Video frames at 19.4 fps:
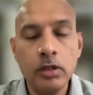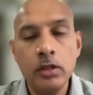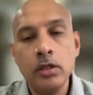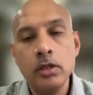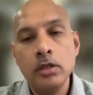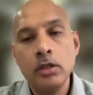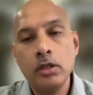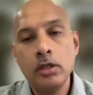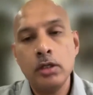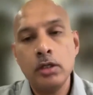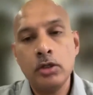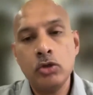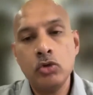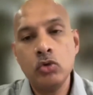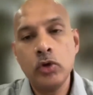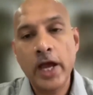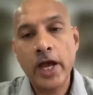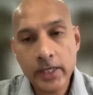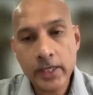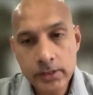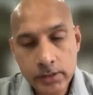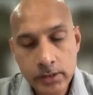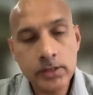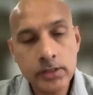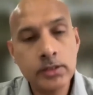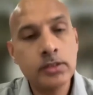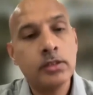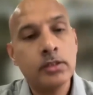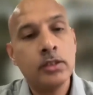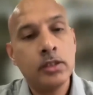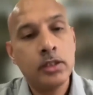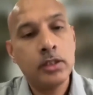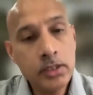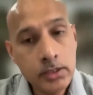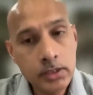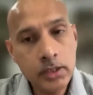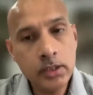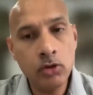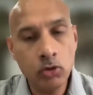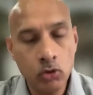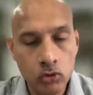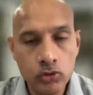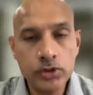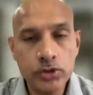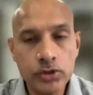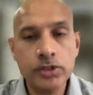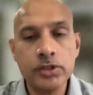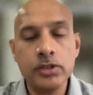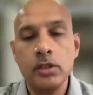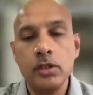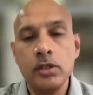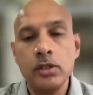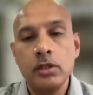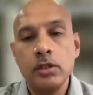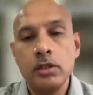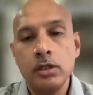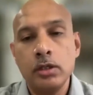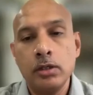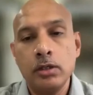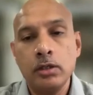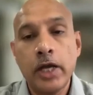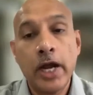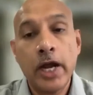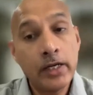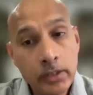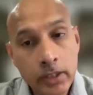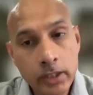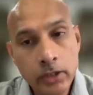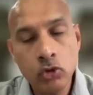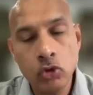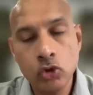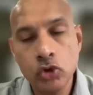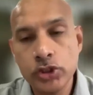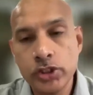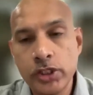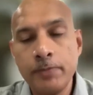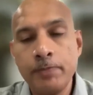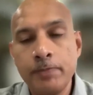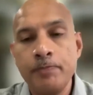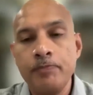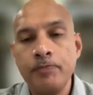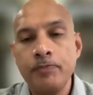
to access easy loans at their doorstep